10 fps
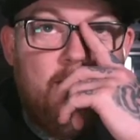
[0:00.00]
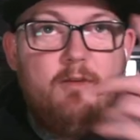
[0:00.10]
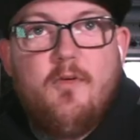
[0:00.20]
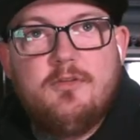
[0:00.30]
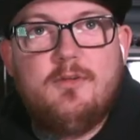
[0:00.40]

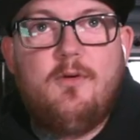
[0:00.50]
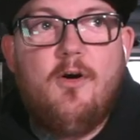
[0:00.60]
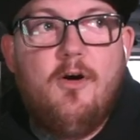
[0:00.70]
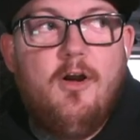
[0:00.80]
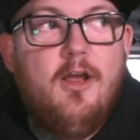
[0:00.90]
You've also
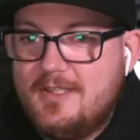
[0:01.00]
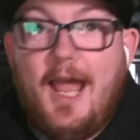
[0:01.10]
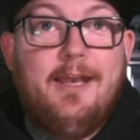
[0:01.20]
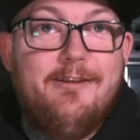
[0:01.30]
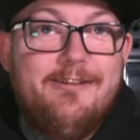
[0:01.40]
got
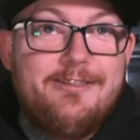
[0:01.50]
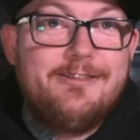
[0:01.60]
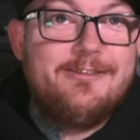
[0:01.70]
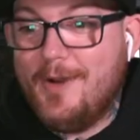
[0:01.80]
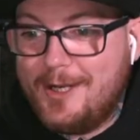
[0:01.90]

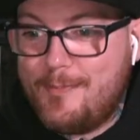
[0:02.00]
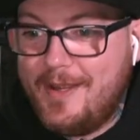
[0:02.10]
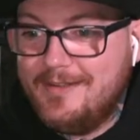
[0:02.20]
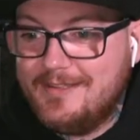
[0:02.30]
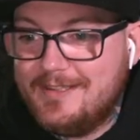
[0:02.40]
standards, bug
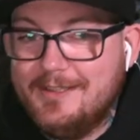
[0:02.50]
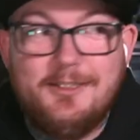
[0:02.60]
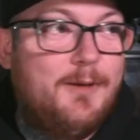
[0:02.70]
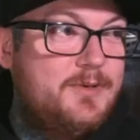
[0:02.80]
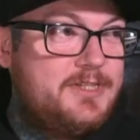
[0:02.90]
pins,
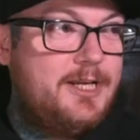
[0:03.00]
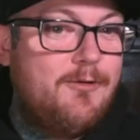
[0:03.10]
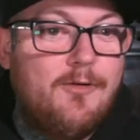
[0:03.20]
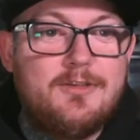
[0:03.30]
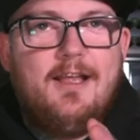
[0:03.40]
double
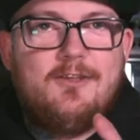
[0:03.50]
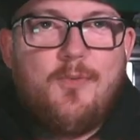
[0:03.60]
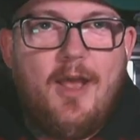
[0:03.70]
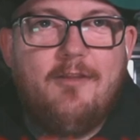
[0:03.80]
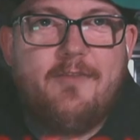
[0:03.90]
zeros, a
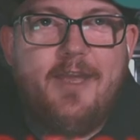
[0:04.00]
twelve